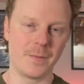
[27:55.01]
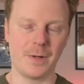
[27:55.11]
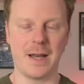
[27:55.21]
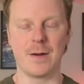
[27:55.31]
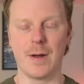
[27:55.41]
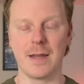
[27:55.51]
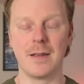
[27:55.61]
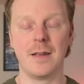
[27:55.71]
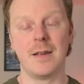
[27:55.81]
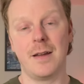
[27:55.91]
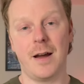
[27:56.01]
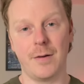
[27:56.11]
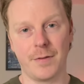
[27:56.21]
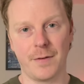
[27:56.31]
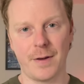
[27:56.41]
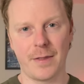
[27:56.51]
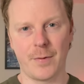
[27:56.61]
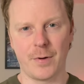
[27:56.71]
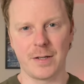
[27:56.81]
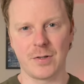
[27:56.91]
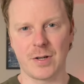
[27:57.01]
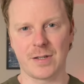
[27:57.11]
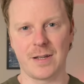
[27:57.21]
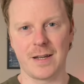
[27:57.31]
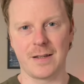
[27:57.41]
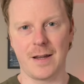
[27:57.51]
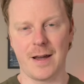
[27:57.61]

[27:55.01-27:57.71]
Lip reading: But anyway, hopefully you found that one interesting.